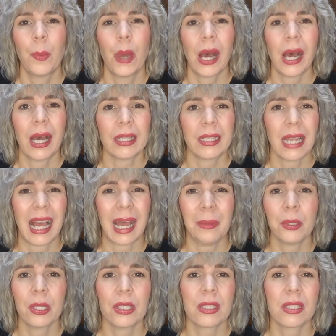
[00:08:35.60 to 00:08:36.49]
But
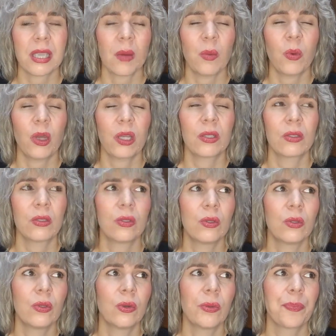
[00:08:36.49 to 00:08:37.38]
I'm not someone
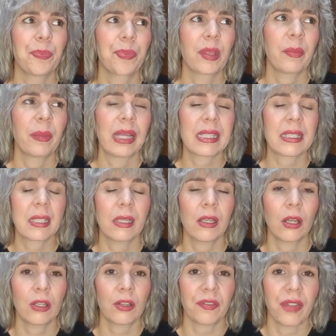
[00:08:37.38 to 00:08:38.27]
who makes a
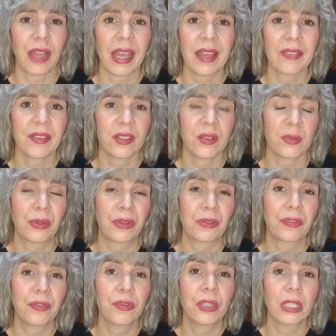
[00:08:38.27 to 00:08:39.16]
lot of effort
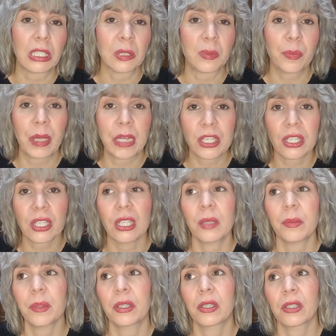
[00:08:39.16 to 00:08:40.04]
with food,
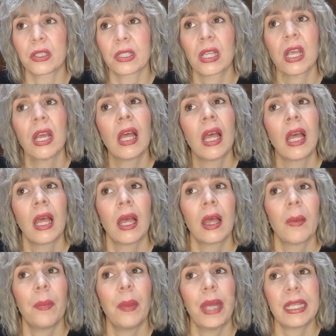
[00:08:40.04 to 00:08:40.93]
especially because
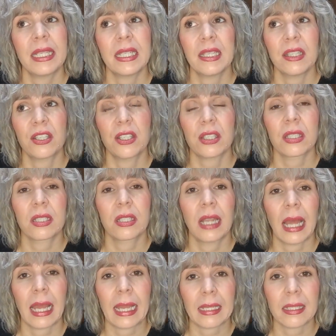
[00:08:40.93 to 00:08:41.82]
Betty just
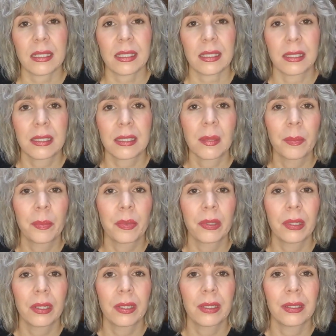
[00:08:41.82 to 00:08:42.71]
likes a
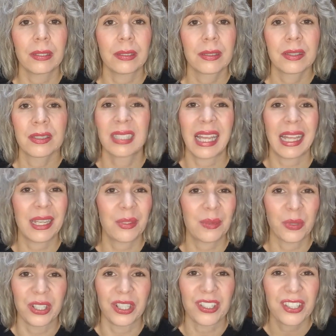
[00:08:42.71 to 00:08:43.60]
simple
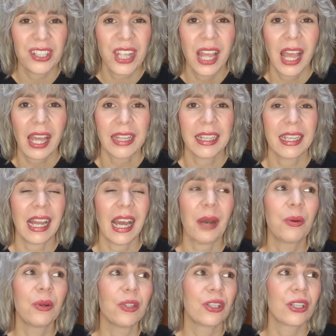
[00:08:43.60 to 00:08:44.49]
sandwich, and then
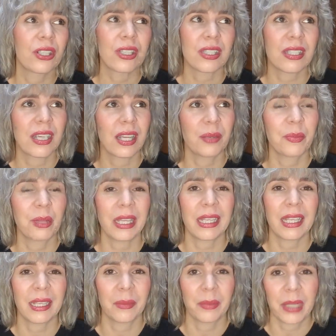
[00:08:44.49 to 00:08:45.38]
I will not start
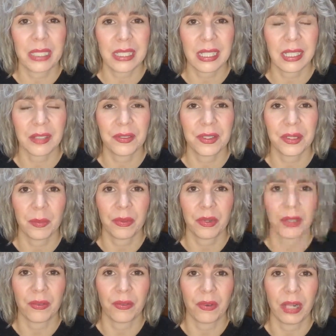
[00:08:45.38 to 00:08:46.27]
making myself
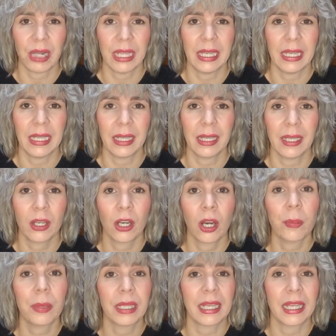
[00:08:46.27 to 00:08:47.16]
something really
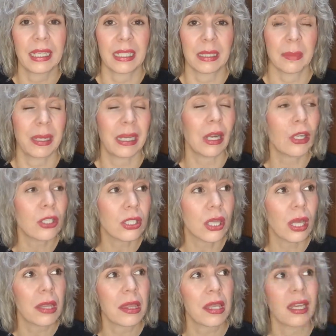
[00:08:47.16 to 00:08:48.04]
complicated. But
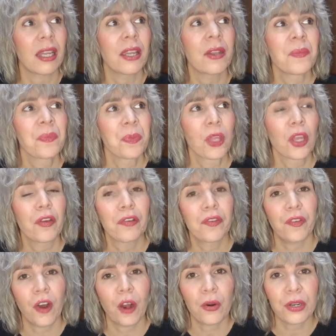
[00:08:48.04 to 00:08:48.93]
also I think
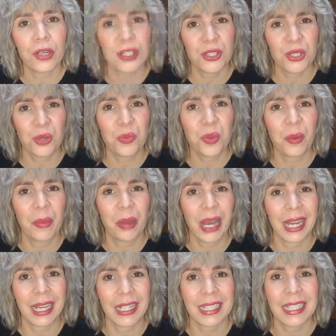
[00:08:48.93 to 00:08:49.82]
foreign
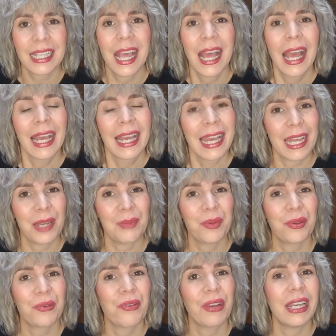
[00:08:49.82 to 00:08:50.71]
supermarkets
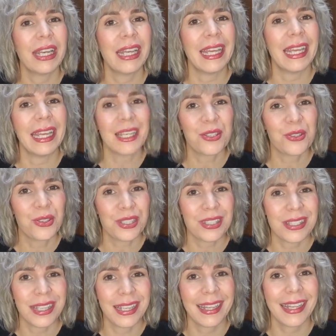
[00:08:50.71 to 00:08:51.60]
can be really
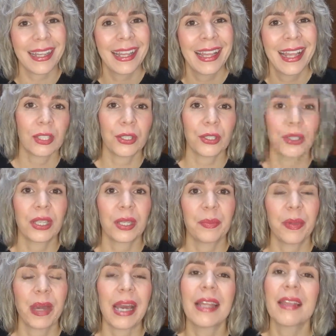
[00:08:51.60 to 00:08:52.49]
interesting. So you
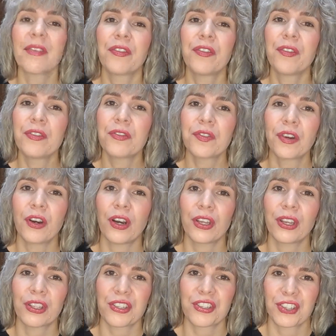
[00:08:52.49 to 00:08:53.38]
can buy the food
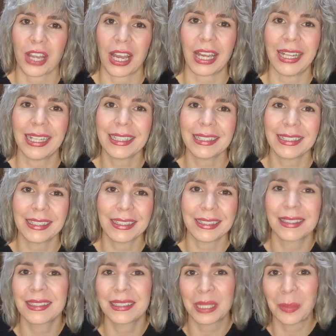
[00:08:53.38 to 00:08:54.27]
for your child,
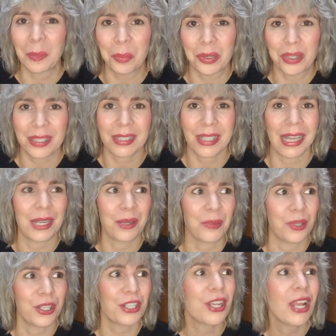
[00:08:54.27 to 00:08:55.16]
the simple
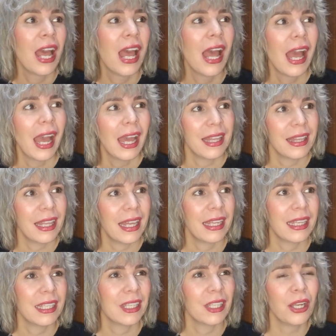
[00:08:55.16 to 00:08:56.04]
sandwich, and
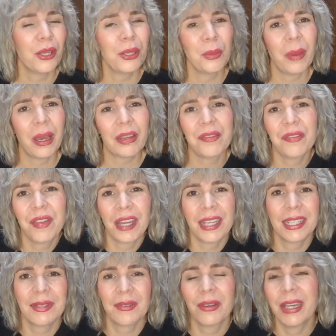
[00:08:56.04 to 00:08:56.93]
then you might
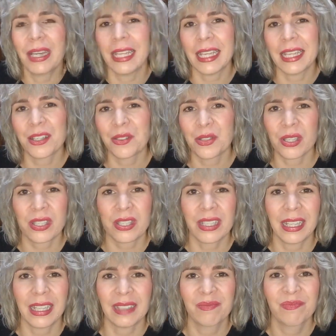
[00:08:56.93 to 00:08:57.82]
find a really
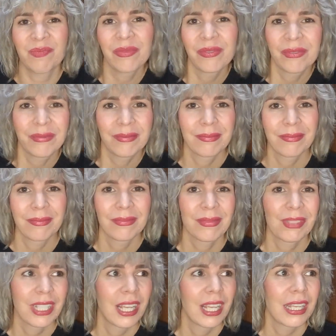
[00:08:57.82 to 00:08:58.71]
interesting
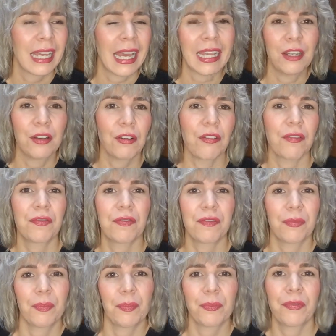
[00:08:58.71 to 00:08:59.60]
can
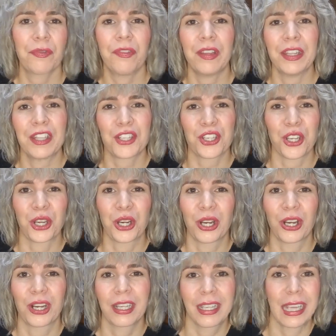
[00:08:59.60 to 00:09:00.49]
of fish
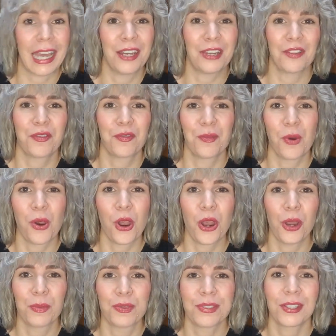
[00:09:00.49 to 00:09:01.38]
or can of
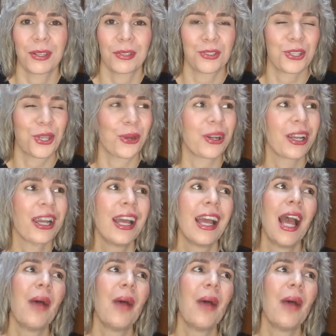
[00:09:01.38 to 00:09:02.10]
worms, no joke.